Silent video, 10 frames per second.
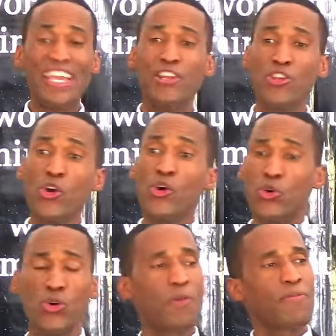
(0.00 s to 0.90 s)
he
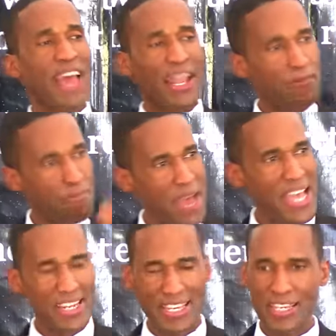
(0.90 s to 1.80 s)
knew that
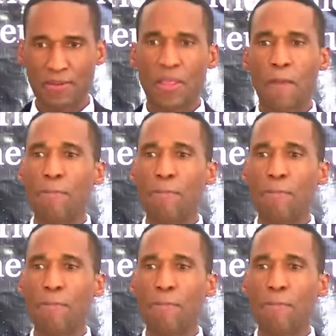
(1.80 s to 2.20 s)
many,